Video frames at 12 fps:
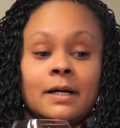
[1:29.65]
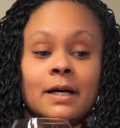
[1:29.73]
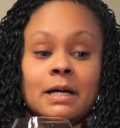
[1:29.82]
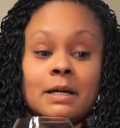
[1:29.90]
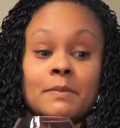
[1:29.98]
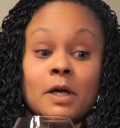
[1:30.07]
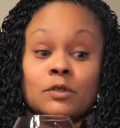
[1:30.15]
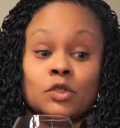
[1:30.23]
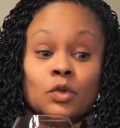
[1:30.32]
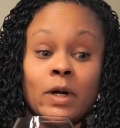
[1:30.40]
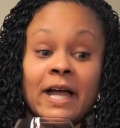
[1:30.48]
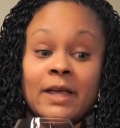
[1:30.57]
um,
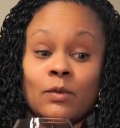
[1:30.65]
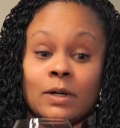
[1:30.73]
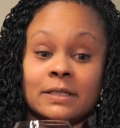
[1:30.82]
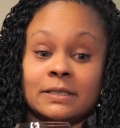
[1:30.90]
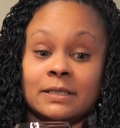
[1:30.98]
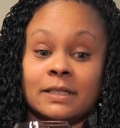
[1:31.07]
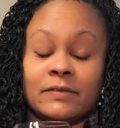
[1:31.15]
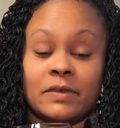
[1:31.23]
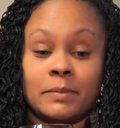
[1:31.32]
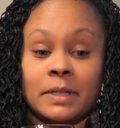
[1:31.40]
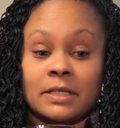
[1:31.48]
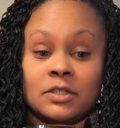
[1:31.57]
dry one of
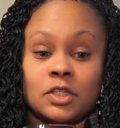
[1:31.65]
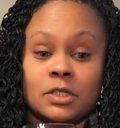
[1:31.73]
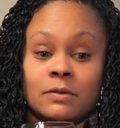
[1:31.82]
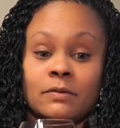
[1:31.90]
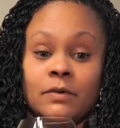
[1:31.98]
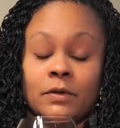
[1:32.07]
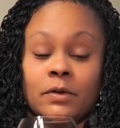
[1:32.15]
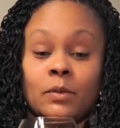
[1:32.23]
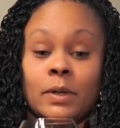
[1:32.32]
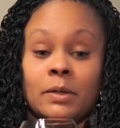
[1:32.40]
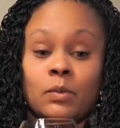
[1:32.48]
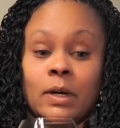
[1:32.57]
the bunch for the
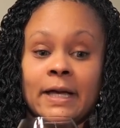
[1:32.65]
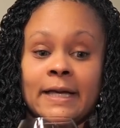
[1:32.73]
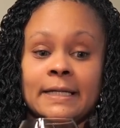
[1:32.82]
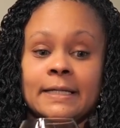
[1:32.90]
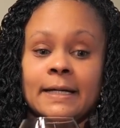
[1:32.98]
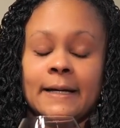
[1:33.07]
red wine.